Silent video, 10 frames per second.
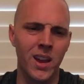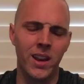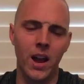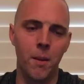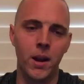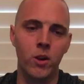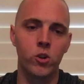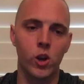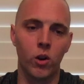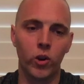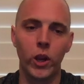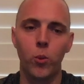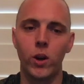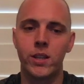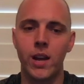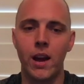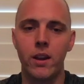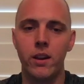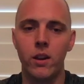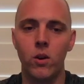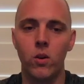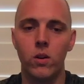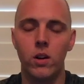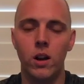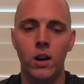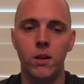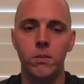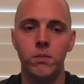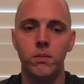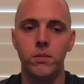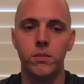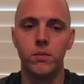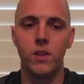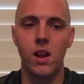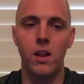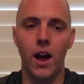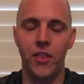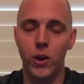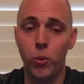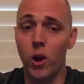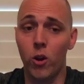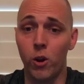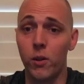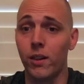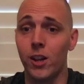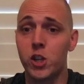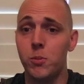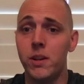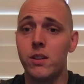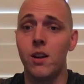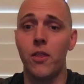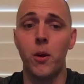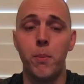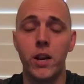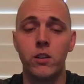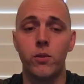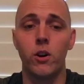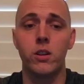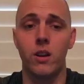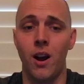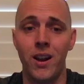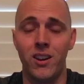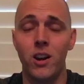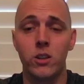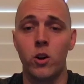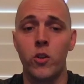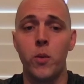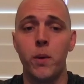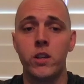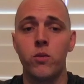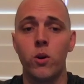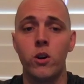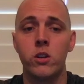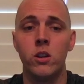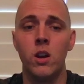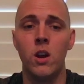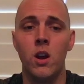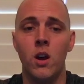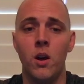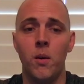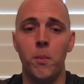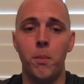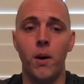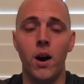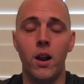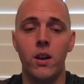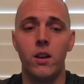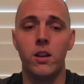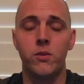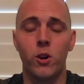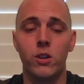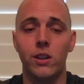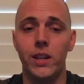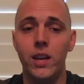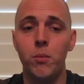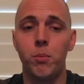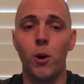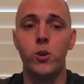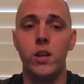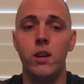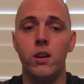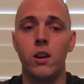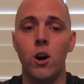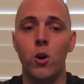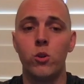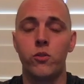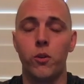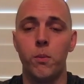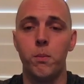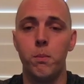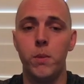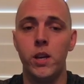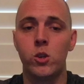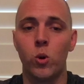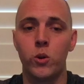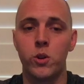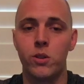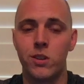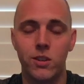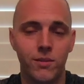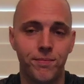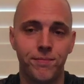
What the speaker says: I mean, a really one-sided deal. I think we all know that lunch meat's not the best for us, and hot dogs aren't the best for us. But as far as lean protein goes from meat sources,